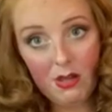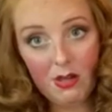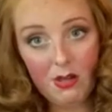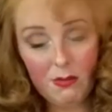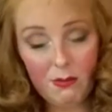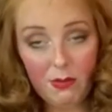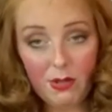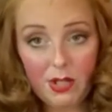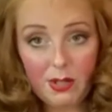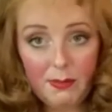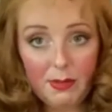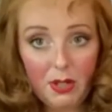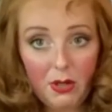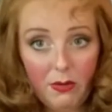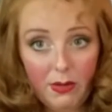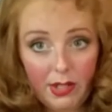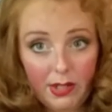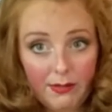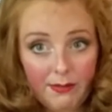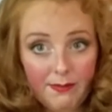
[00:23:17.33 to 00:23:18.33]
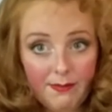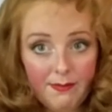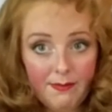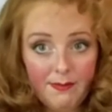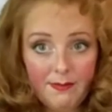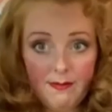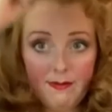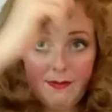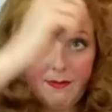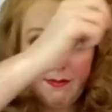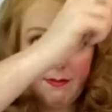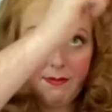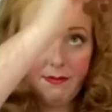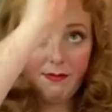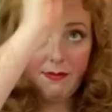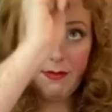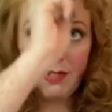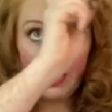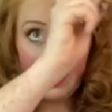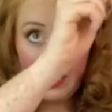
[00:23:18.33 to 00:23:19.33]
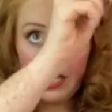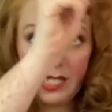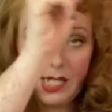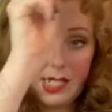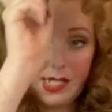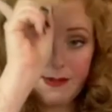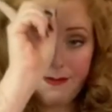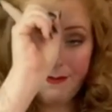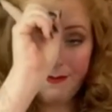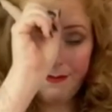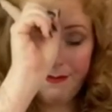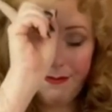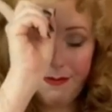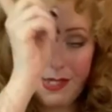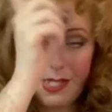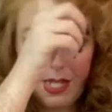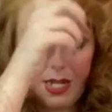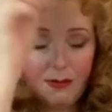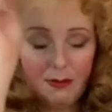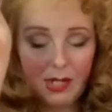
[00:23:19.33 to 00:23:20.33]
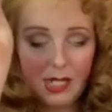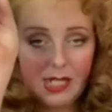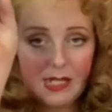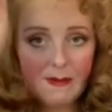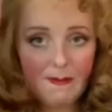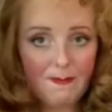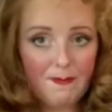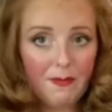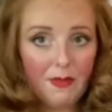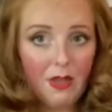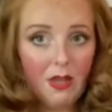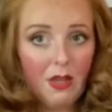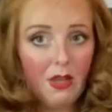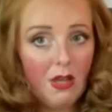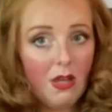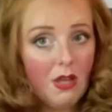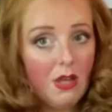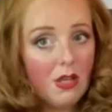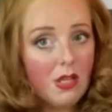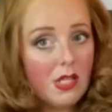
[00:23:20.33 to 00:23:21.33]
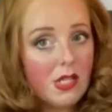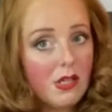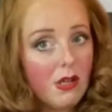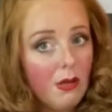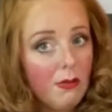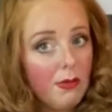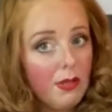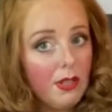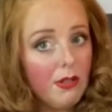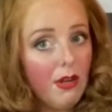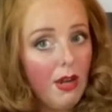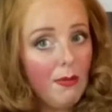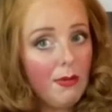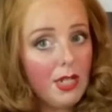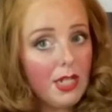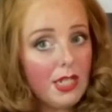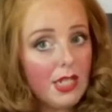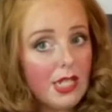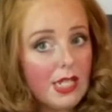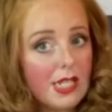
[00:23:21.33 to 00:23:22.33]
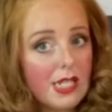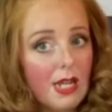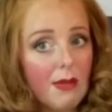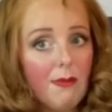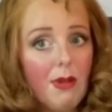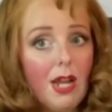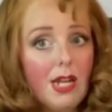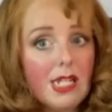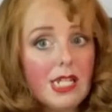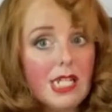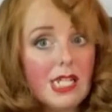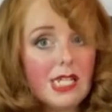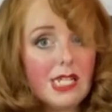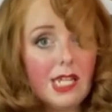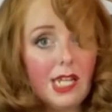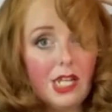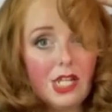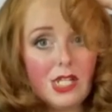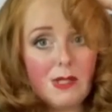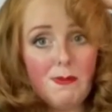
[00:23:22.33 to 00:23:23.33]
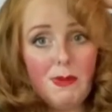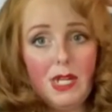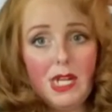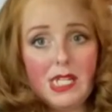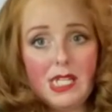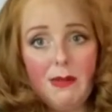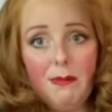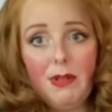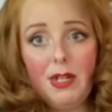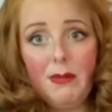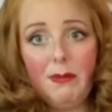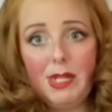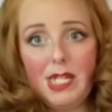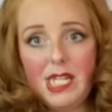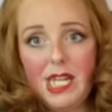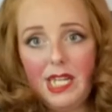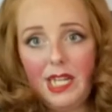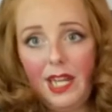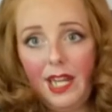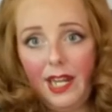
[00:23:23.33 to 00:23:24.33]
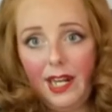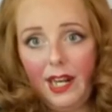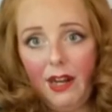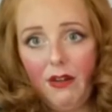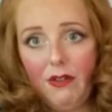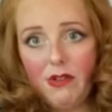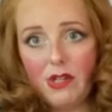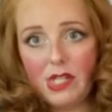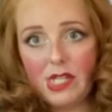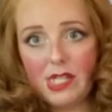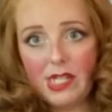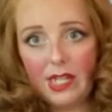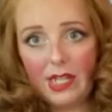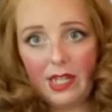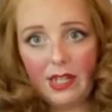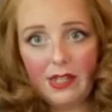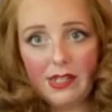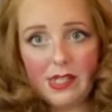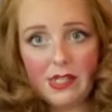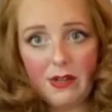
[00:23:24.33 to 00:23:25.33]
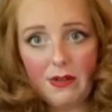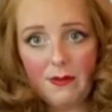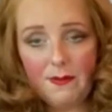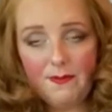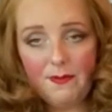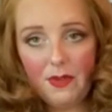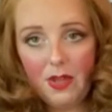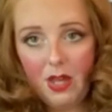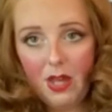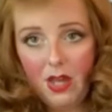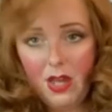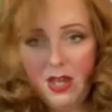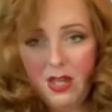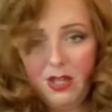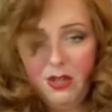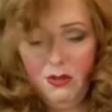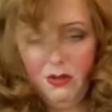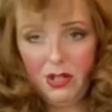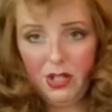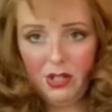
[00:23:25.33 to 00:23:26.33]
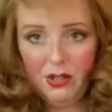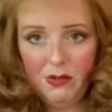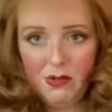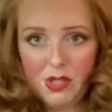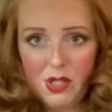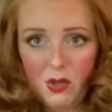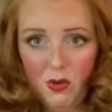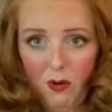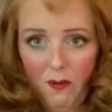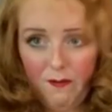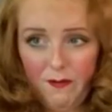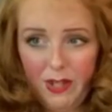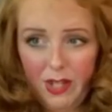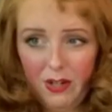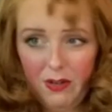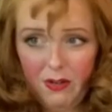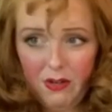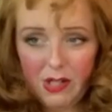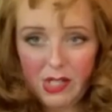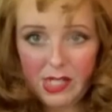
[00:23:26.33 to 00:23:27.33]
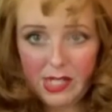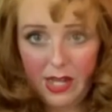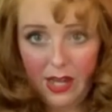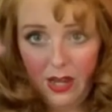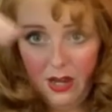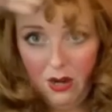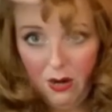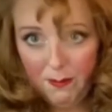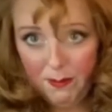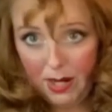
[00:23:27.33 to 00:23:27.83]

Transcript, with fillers: We're gonna be going like this, sideways. So I'm gonna grab it like this. I'm not teasing it just because I'm gonna be taking it out in just a second. So you can use your fingers to help.